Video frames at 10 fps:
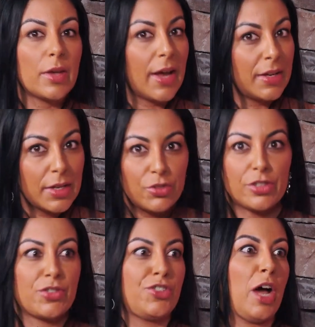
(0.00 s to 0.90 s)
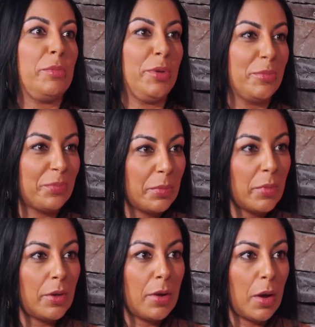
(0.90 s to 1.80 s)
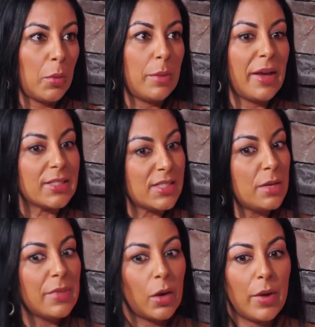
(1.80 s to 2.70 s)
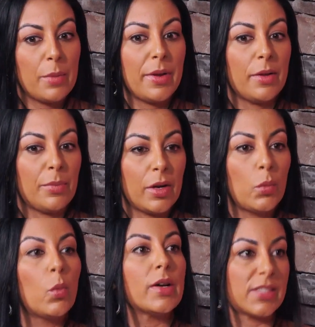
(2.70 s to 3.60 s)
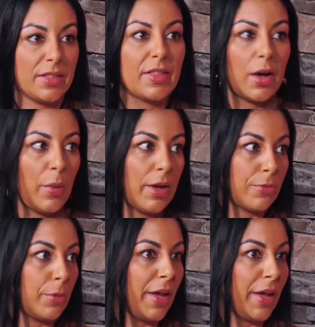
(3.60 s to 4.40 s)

I didn't just jump. Yeah. It might seem that way, but it wasn't that way for